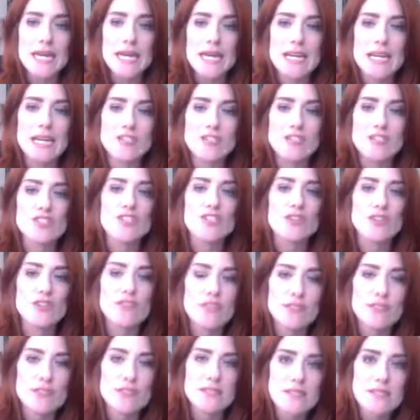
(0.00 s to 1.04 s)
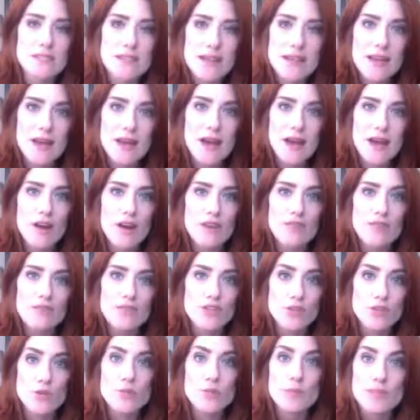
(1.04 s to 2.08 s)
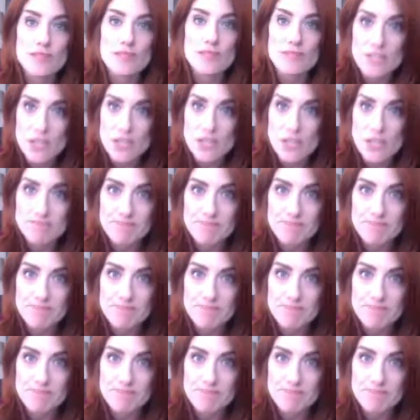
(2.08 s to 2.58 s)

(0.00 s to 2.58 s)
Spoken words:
in service of your big vision?